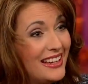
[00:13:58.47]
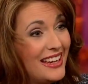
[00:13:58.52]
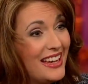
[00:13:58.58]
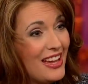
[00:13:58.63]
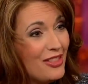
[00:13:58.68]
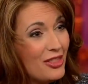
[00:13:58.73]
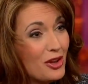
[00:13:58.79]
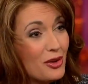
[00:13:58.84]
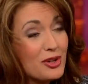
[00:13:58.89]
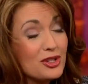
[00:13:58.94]

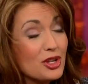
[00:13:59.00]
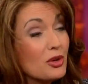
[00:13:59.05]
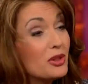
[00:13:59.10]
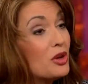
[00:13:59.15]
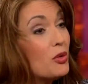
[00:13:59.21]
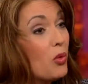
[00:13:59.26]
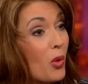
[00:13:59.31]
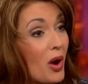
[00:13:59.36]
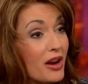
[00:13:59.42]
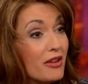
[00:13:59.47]
There is only
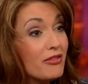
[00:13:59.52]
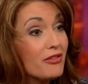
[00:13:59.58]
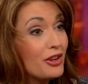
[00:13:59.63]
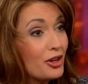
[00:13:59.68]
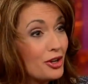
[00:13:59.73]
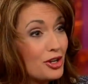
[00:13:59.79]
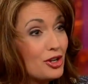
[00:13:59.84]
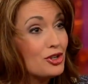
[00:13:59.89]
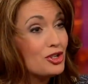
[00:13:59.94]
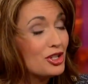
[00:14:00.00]
one
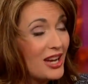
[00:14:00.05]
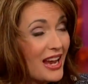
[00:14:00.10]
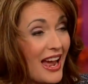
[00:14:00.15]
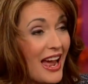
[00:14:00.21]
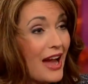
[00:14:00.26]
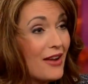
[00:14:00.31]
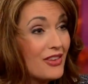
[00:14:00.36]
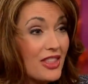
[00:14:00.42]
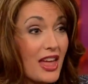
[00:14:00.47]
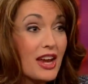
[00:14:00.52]
fear you should
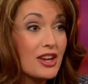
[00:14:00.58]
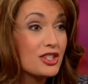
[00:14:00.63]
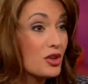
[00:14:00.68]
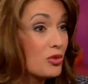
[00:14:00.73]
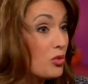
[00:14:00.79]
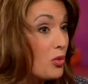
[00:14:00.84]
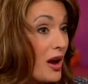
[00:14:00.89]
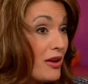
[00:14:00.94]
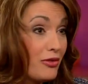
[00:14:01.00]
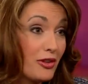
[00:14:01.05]
have, and that is a
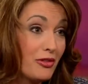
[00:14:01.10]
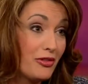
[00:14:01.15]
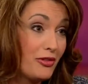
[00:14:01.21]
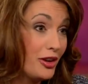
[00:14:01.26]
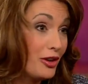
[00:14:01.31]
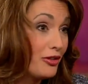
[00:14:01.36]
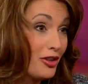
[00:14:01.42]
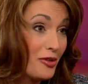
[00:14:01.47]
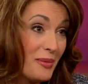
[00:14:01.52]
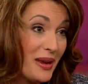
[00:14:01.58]
reverent
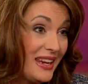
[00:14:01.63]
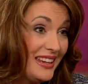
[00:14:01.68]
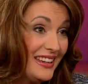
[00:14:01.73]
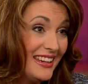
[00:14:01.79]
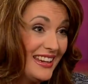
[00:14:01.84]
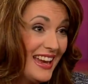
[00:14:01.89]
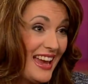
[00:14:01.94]
fear for me."